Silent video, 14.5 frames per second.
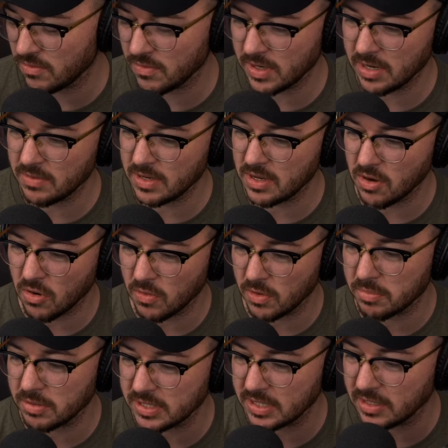what I would know in
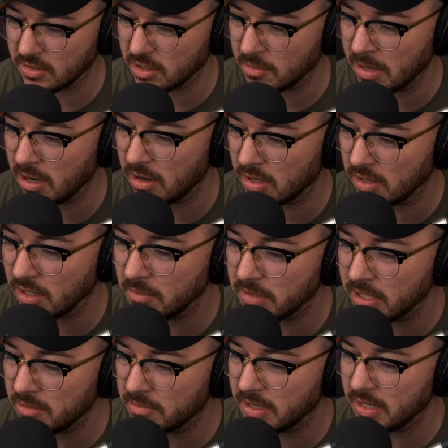particular about
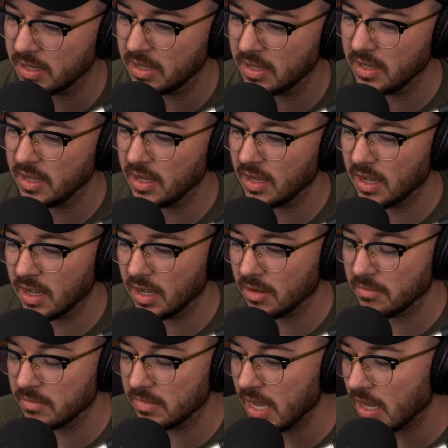Colombia, but
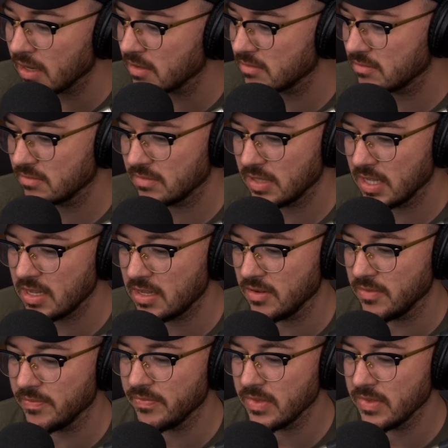yeah, thank you.